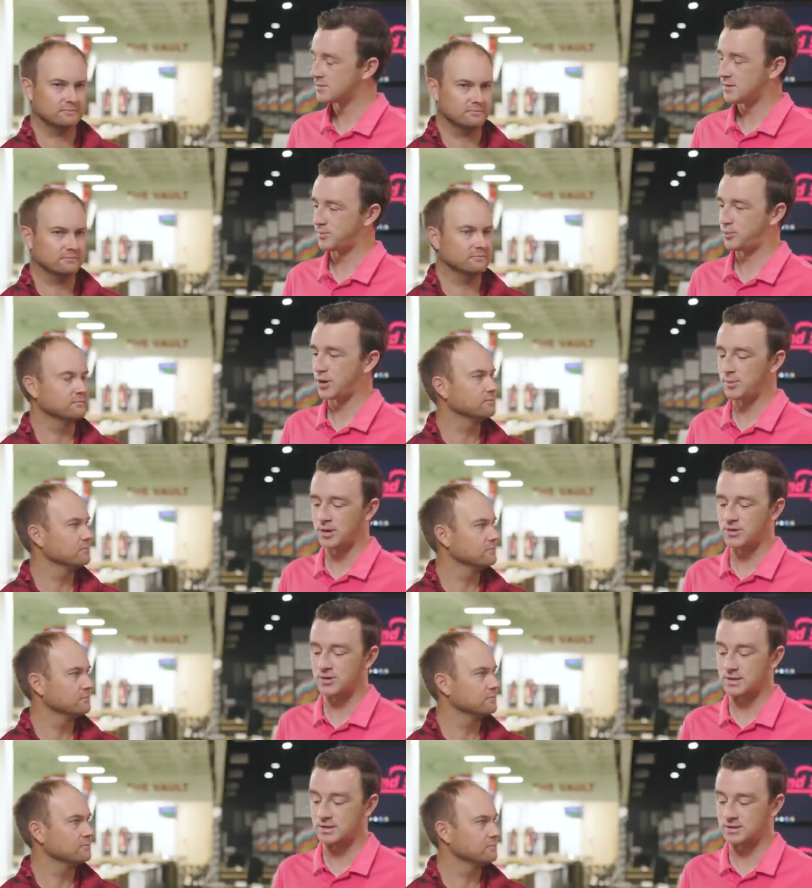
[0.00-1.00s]
Speaker 1: uh, pretty
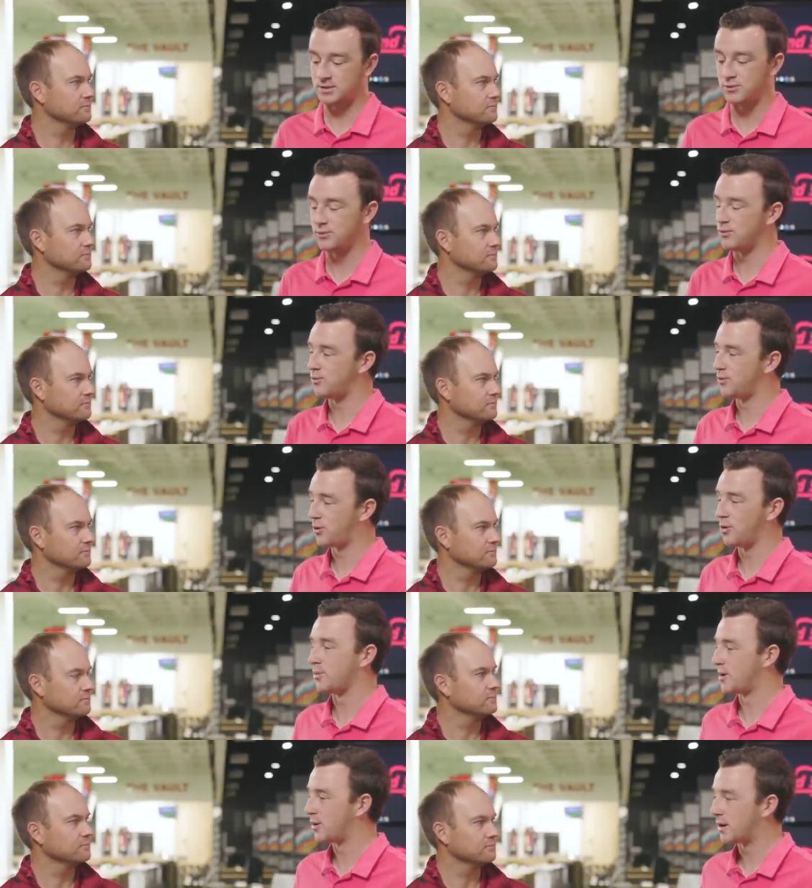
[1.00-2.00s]
much it's too
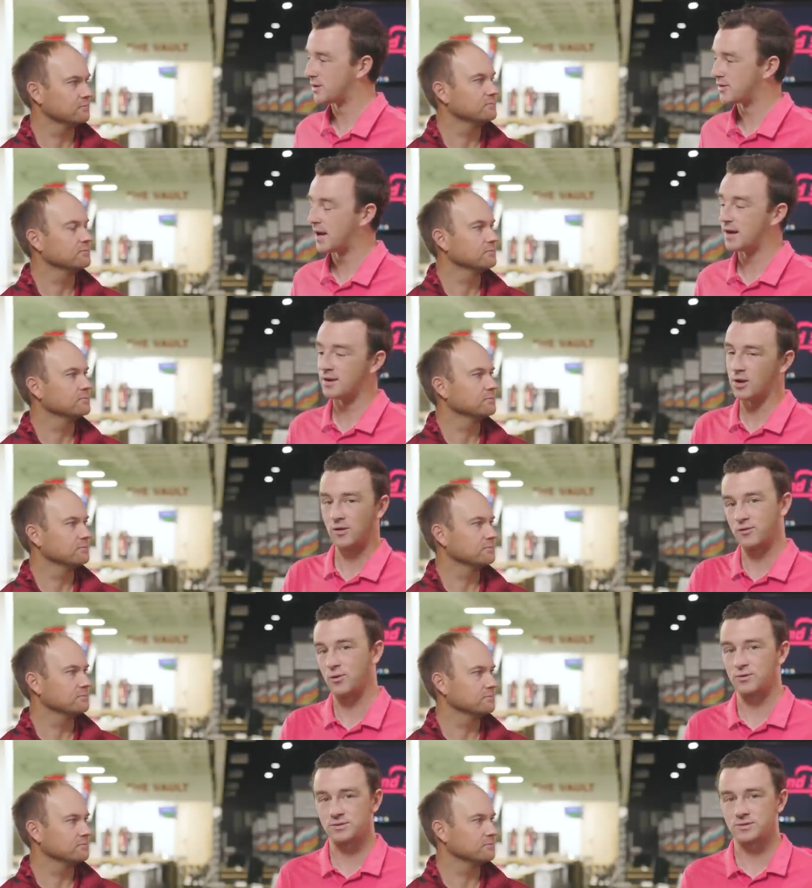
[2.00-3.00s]
cold to be going outside, and golf
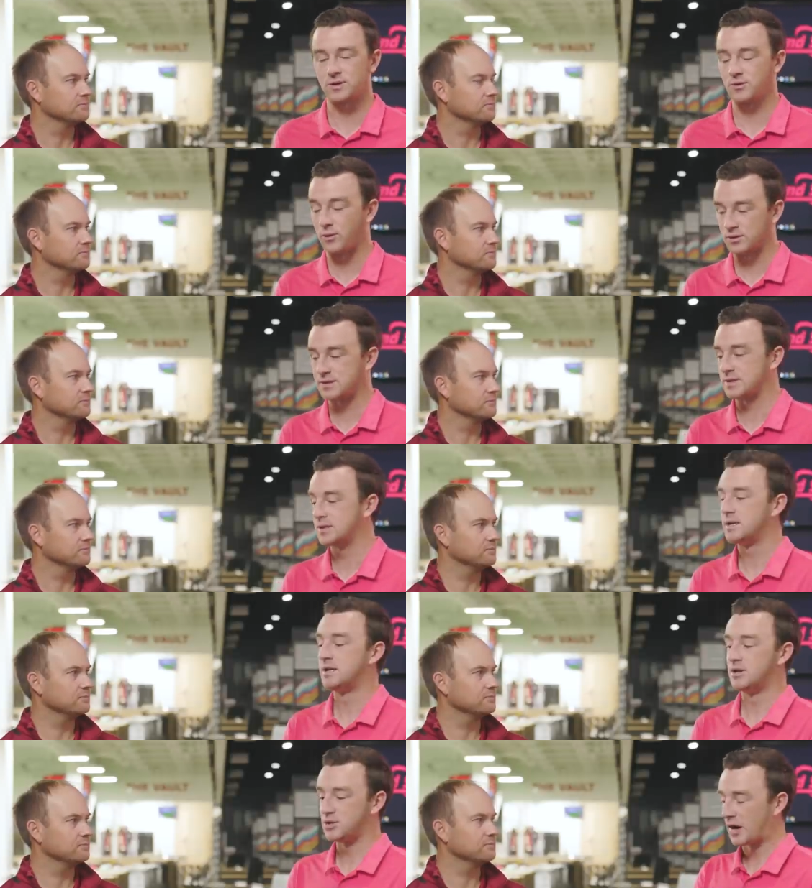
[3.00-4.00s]
course, courses,
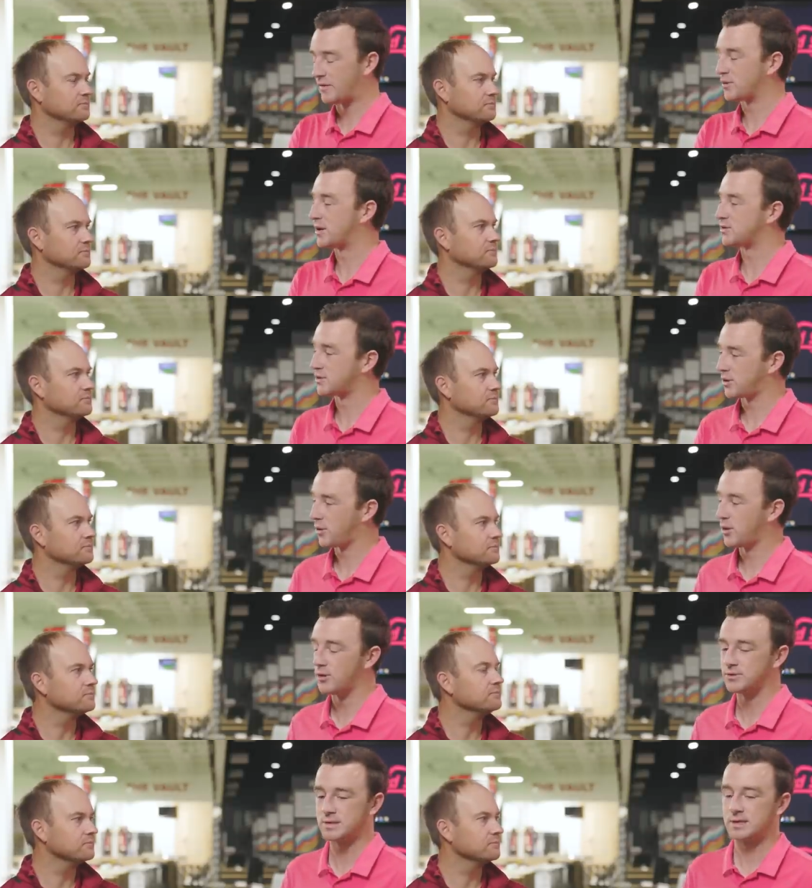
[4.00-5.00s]
driving ranges are
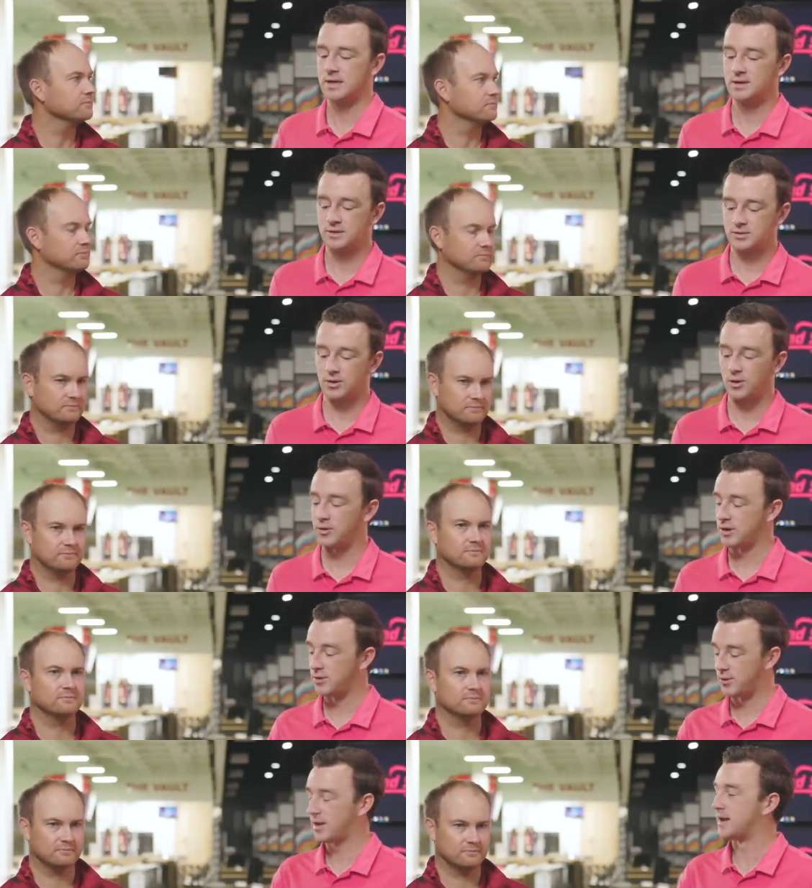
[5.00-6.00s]
closed. So
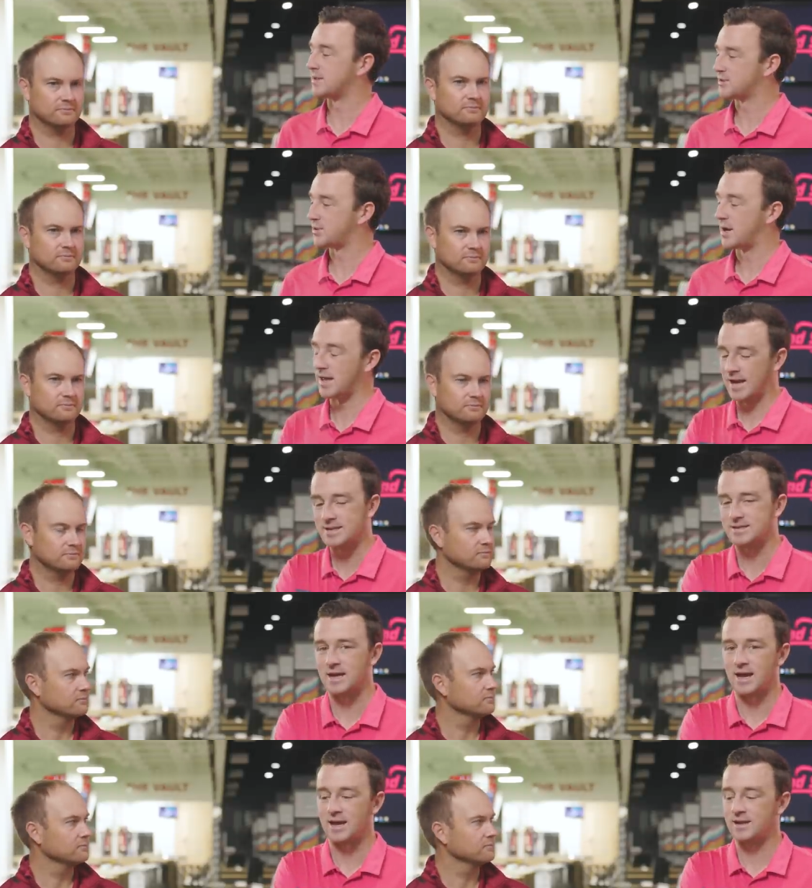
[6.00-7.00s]
you're doing a lot of this training
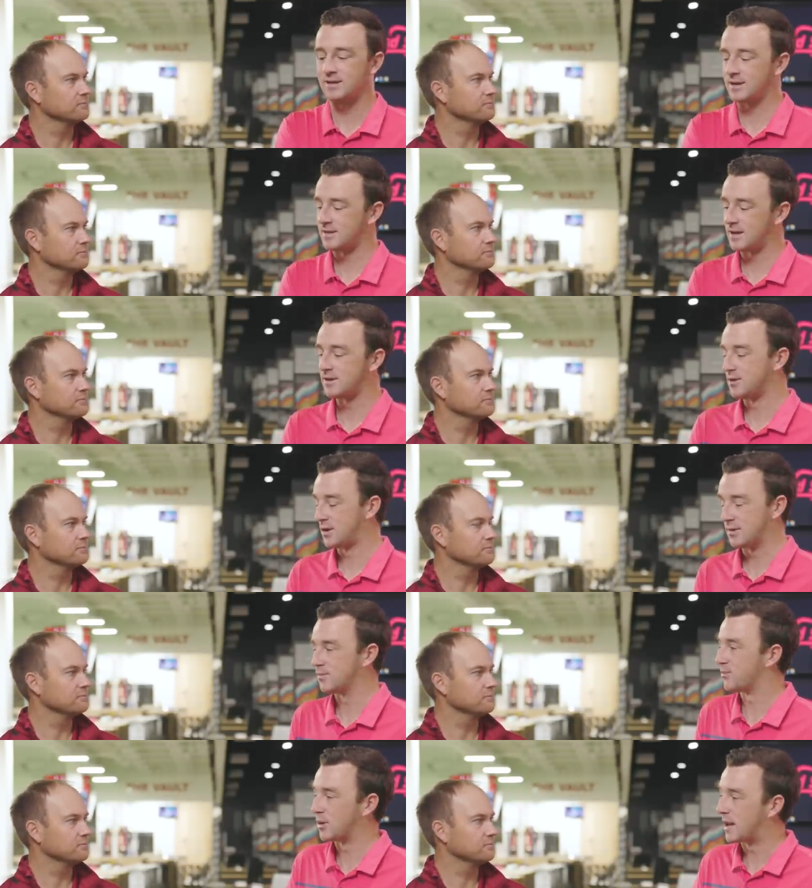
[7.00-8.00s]
inside, and then you
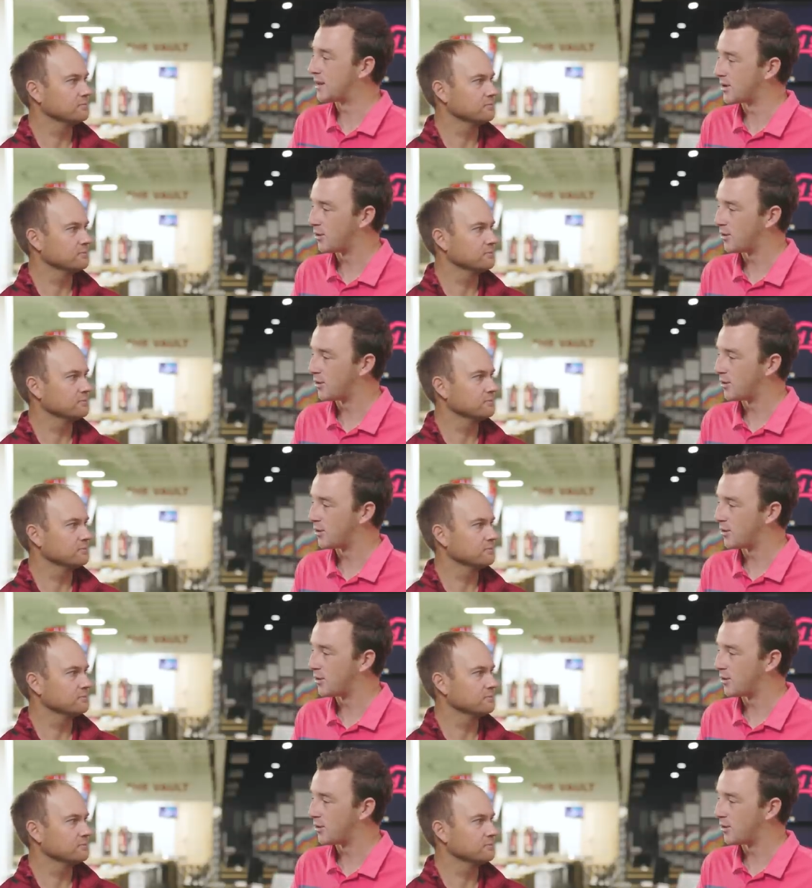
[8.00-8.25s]
can bring that in the